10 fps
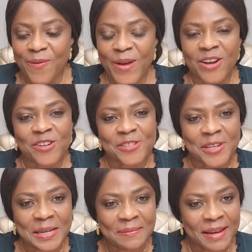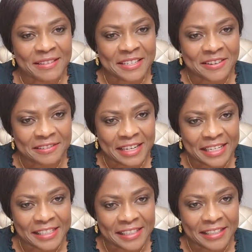We're going to talk about the
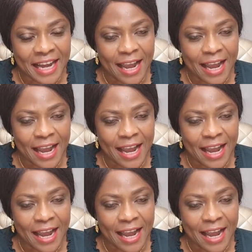coriander.